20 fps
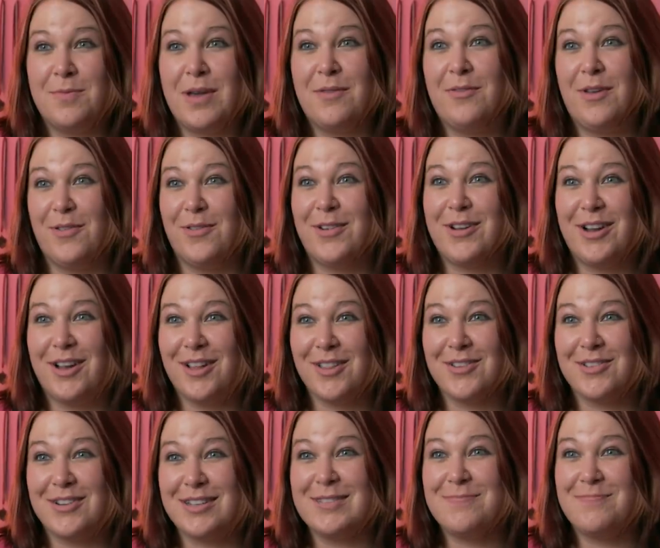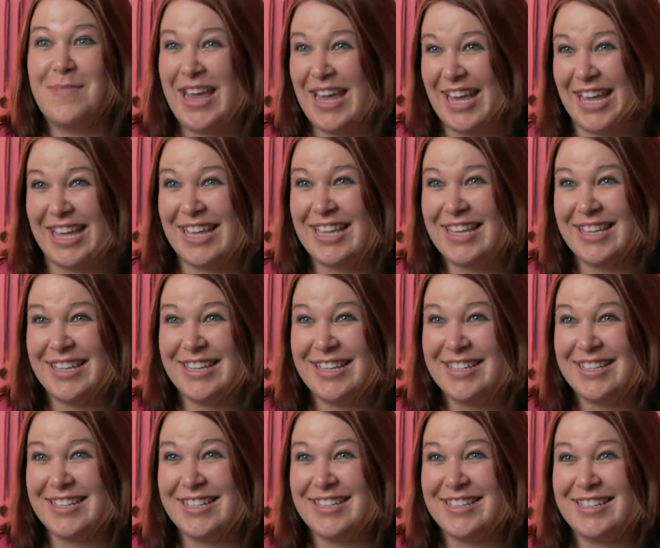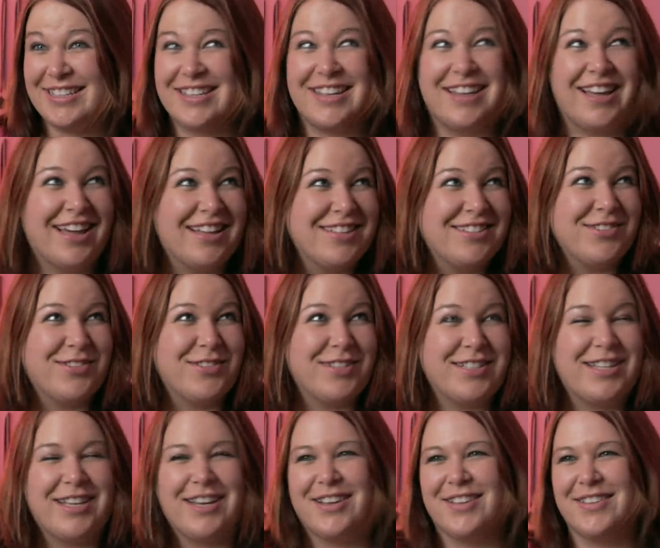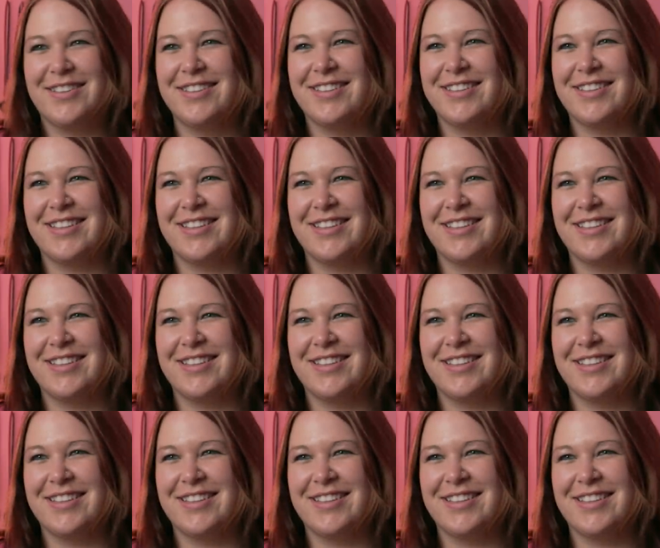My favorite color is pink, as you can tell.